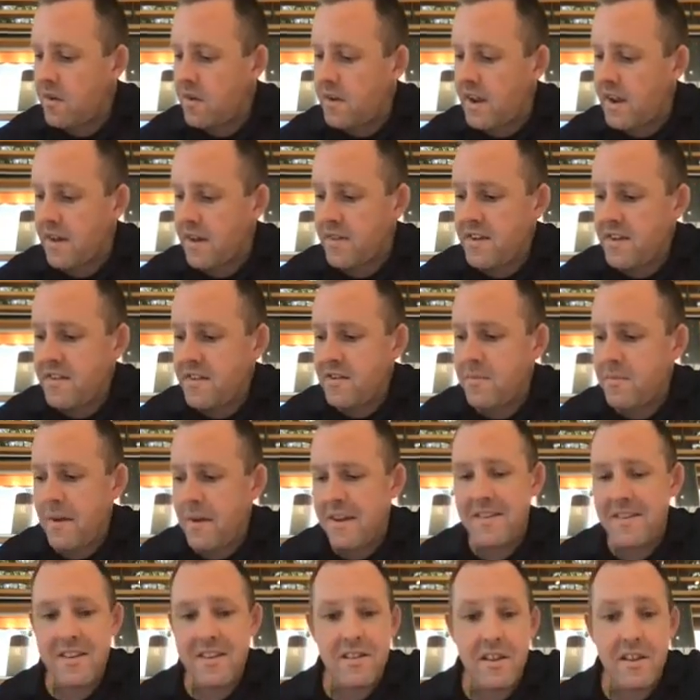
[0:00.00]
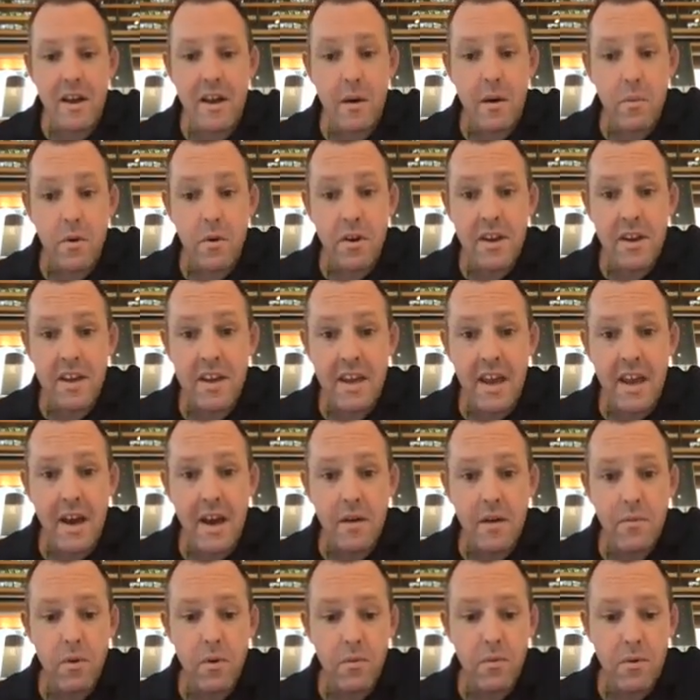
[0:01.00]
Now this is basically our working out.
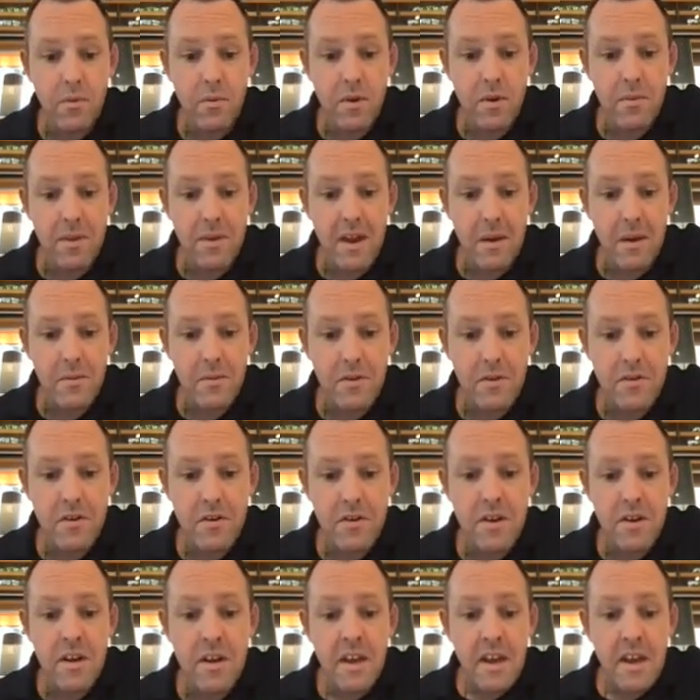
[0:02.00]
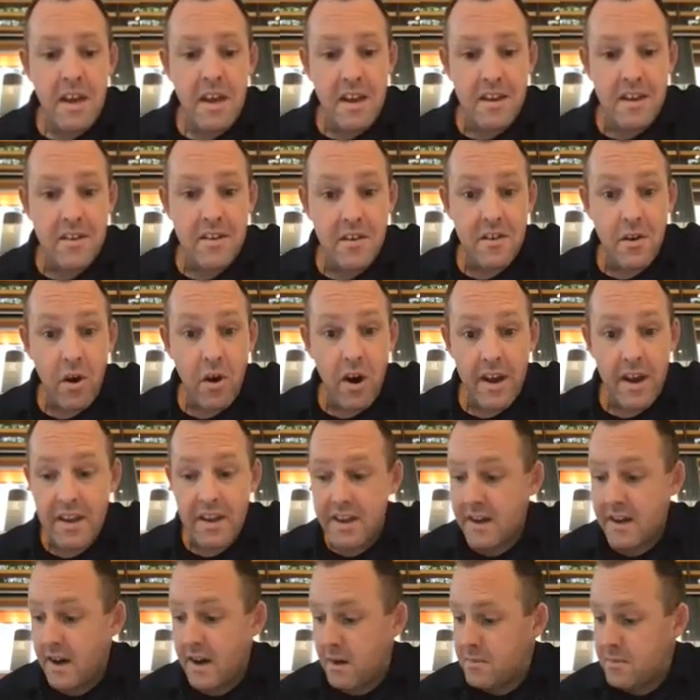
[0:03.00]
What we want to be able to do is tidy
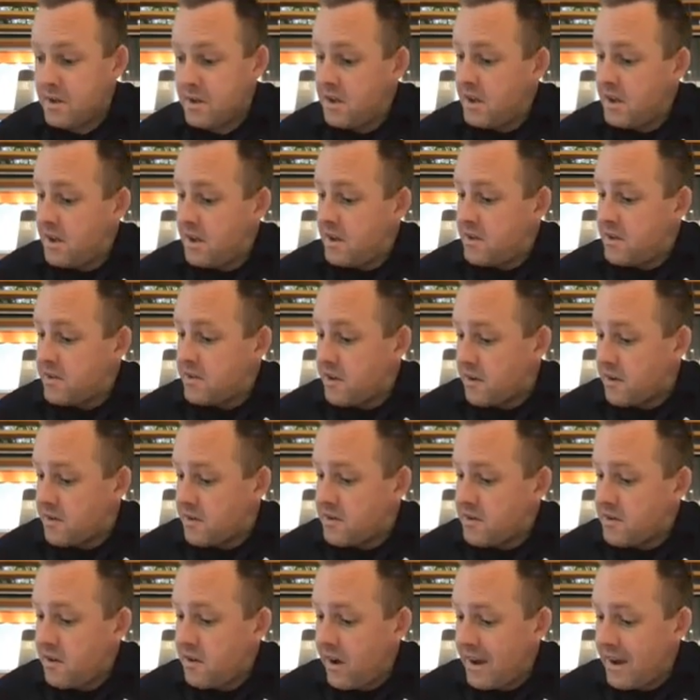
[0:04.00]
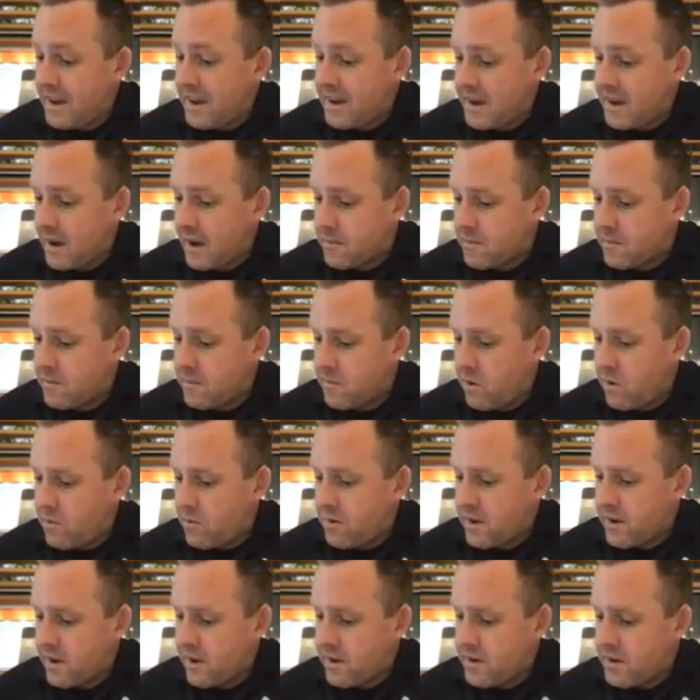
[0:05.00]
it up. So to tidy it up, what
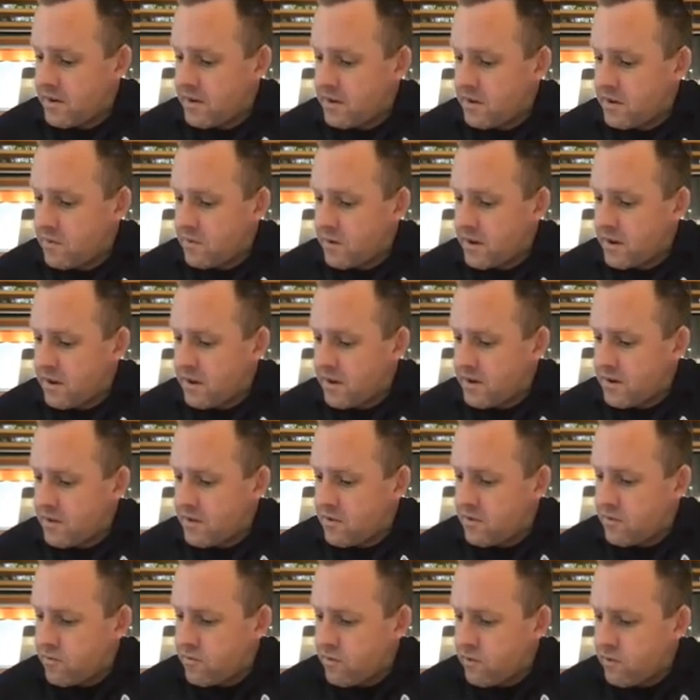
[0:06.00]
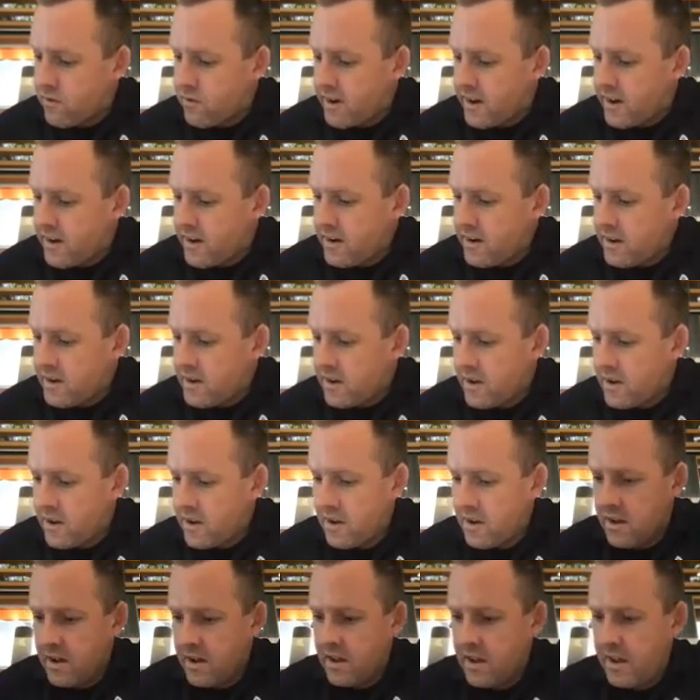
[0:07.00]
we're going to do, we're going to draw in
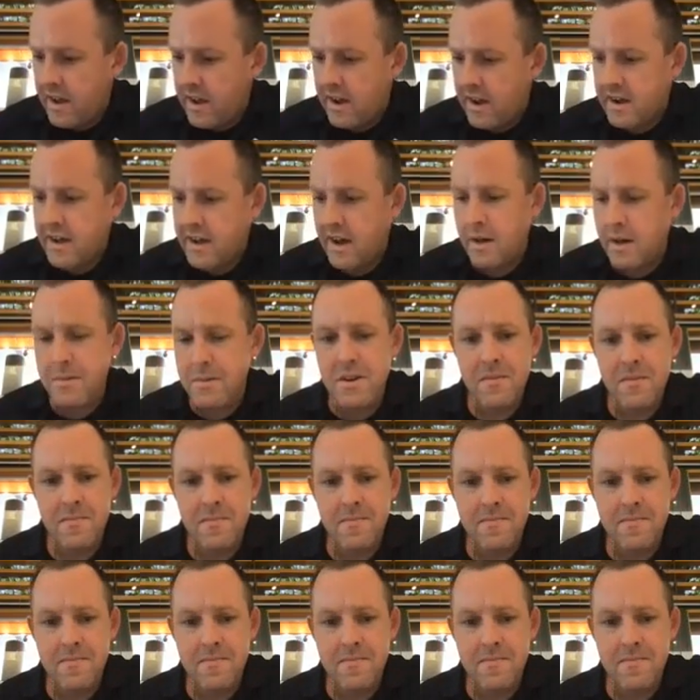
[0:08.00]
our carbon.